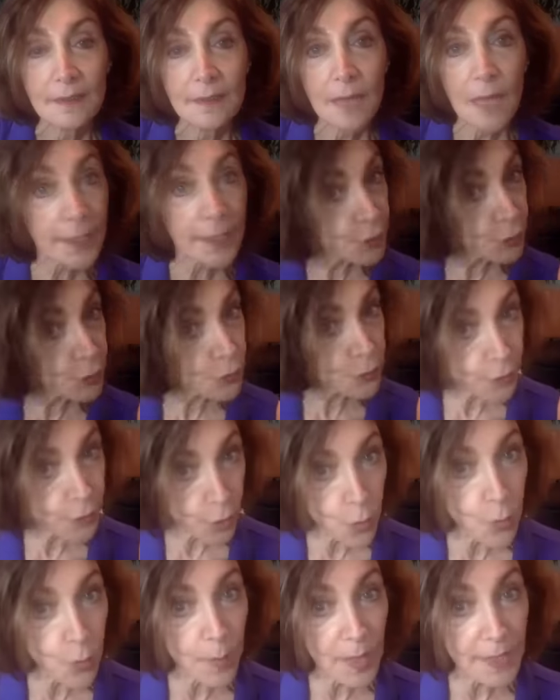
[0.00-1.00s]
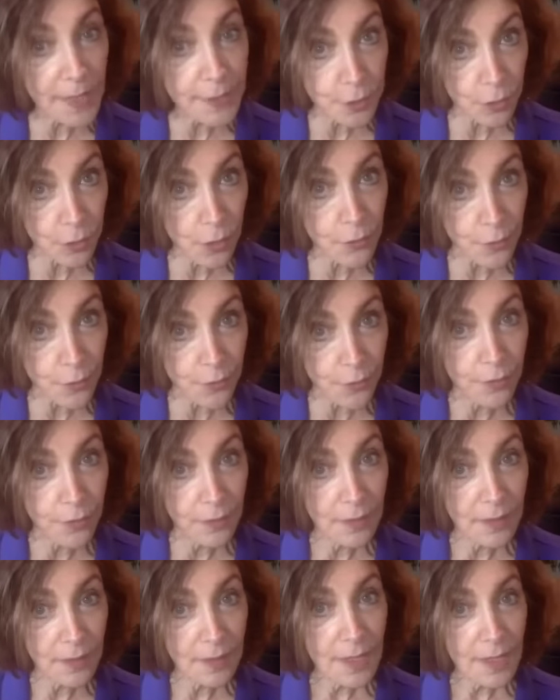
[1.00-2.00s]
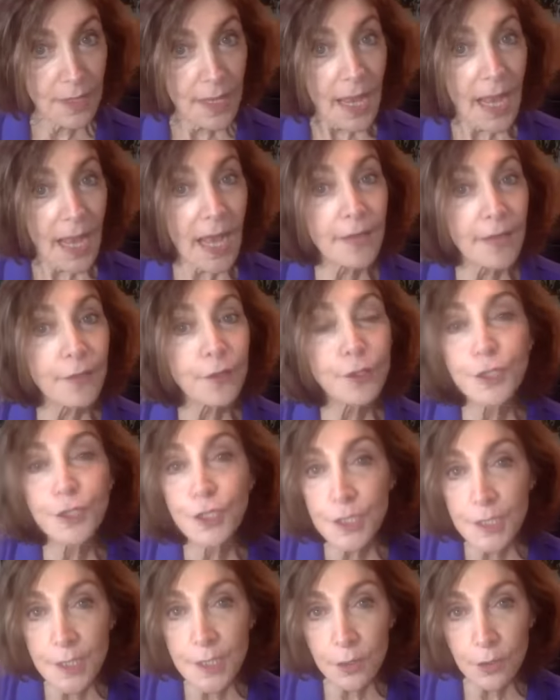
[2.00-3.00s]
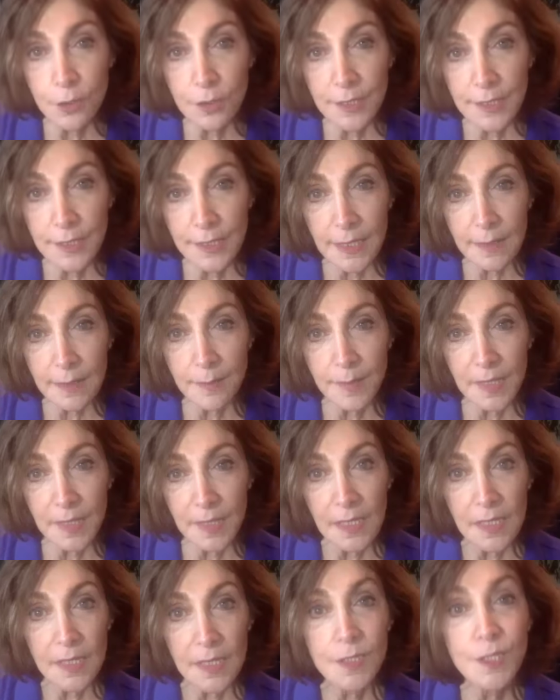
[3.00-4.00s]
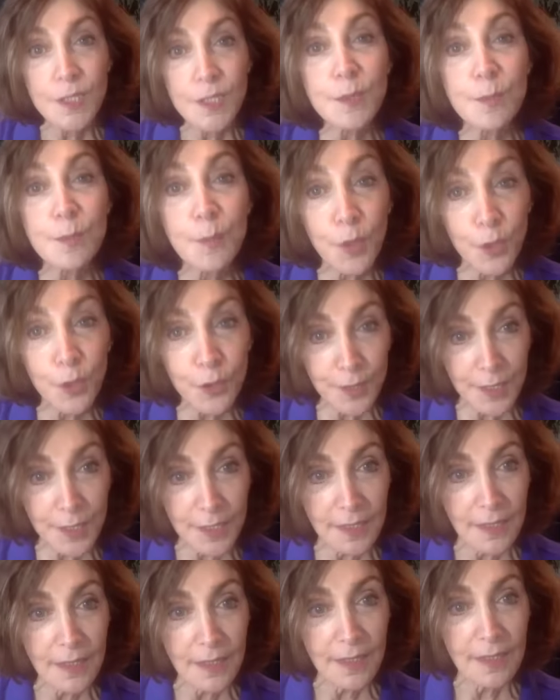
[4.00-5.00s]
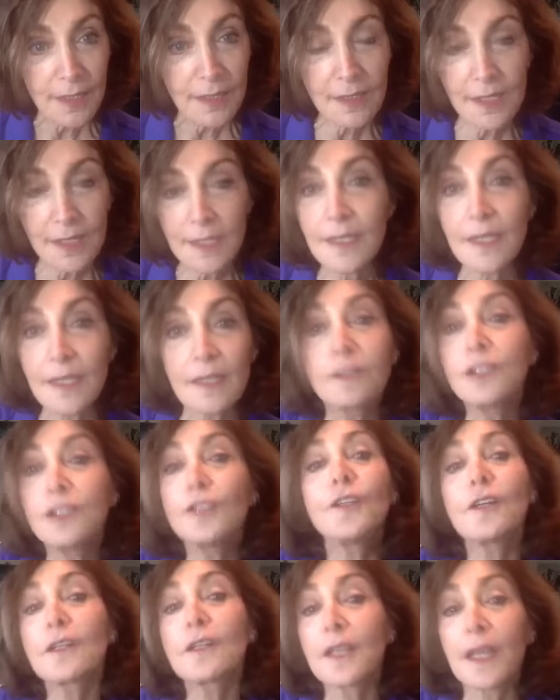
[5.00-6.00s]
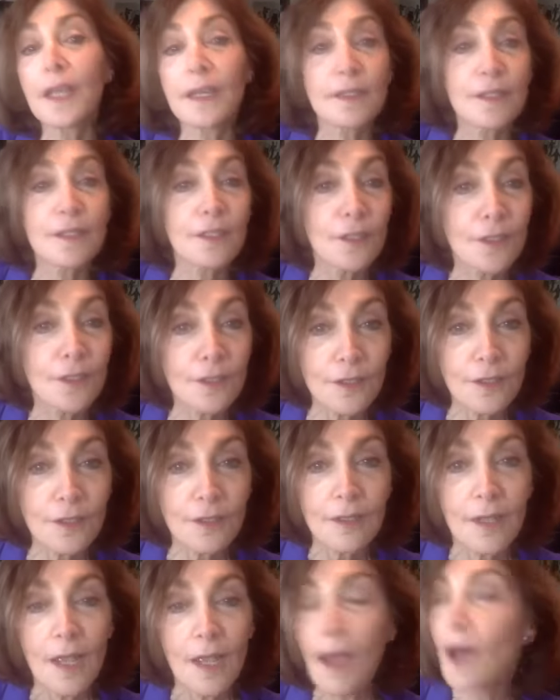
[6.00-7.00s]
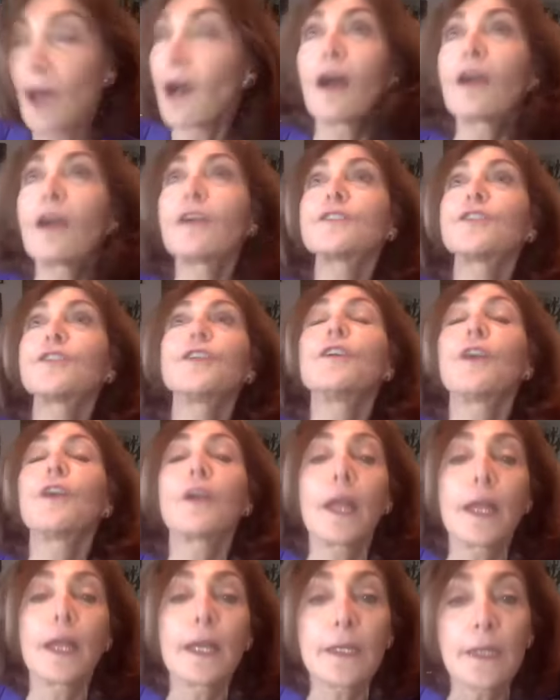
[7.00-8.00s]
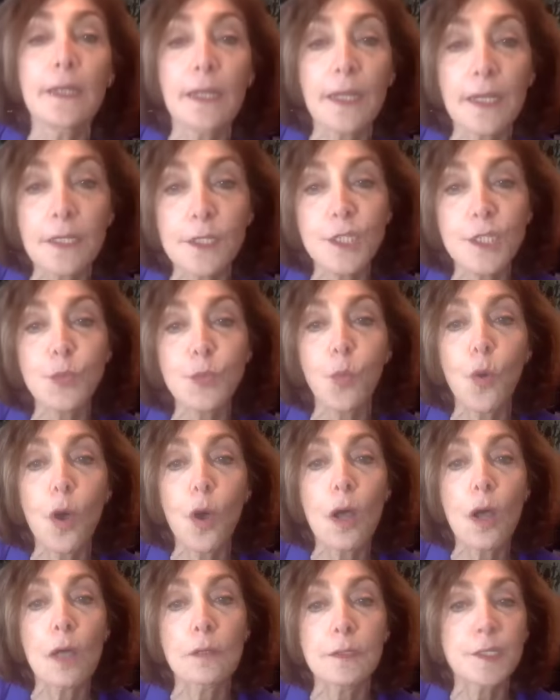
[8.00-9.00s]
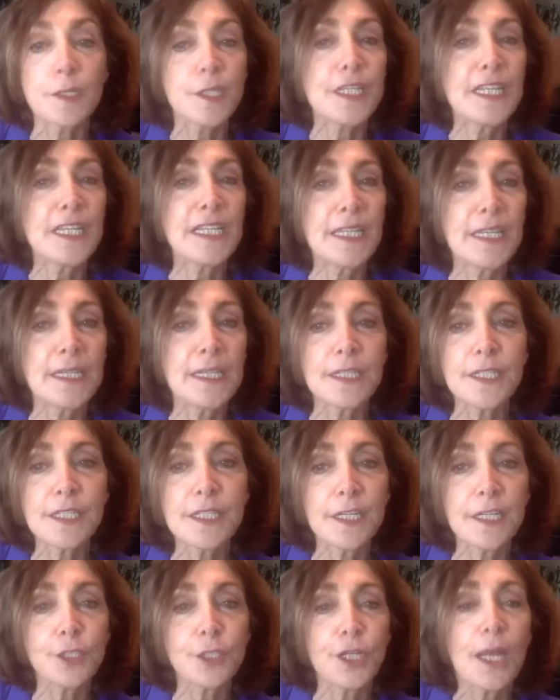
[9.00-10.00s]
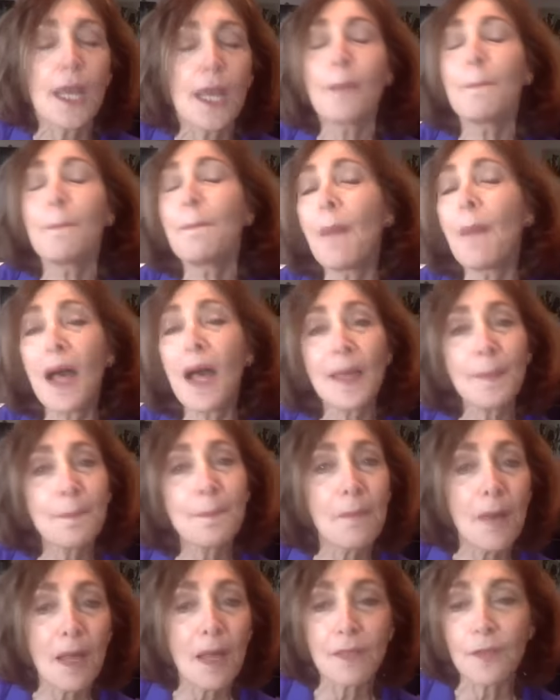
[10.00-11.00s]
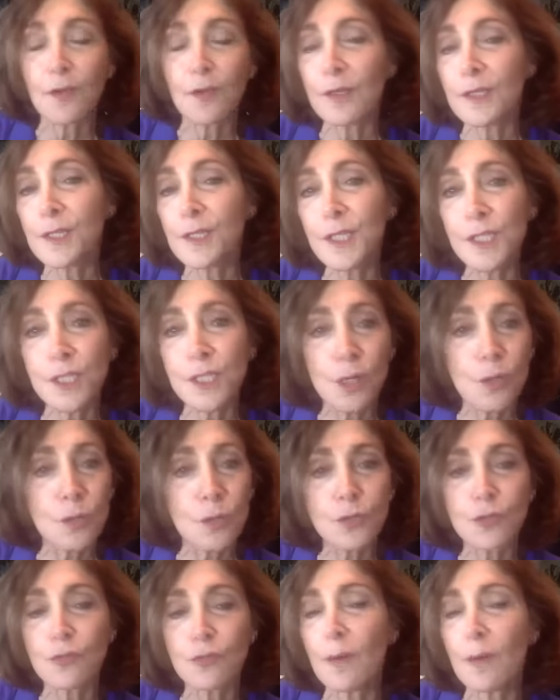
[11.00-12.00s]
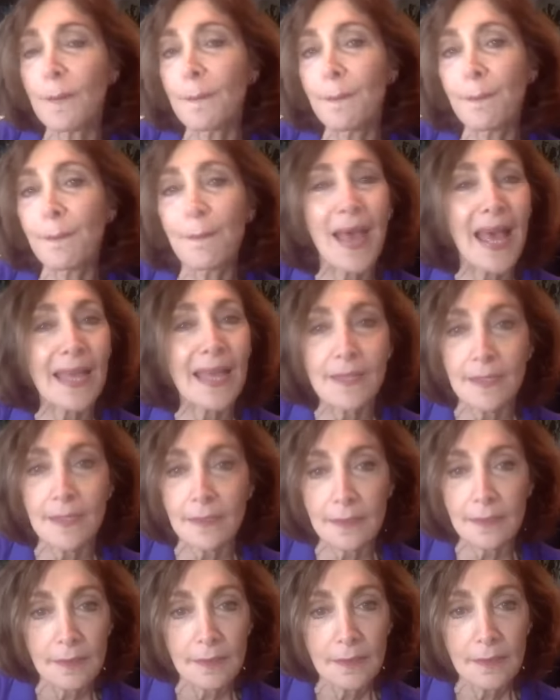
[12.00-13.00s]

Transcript: I do know my daughter. Either she's looking at me smirking, thinking, look at her, arching her head like a swan, seeking attention. My mother is so dramatic.